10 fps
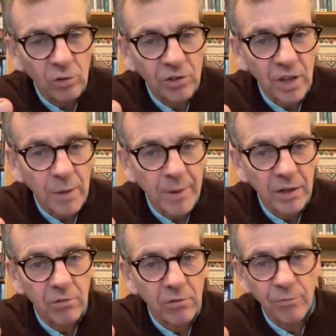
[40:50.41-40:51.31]
Or is it a
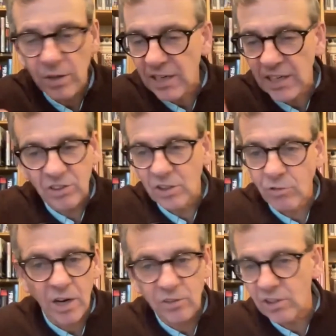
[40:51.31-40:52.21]
matter of collecting the
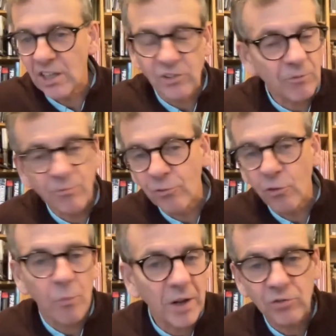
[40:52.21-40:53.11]
right thing in different
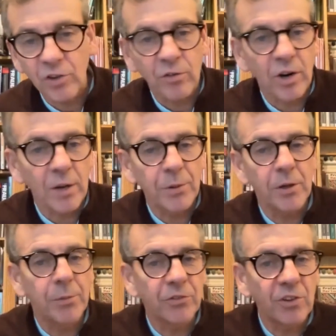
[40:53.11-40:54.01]
formats for the right
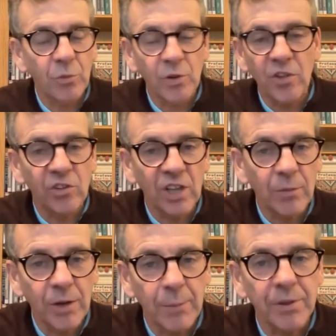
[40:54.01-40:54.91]
purpose within the same
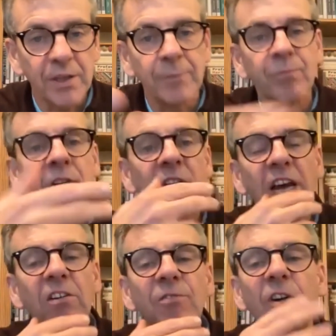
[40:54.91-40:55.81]
company?
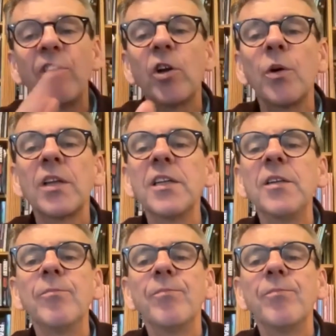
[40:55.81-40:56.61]
Darren, very, very quickly.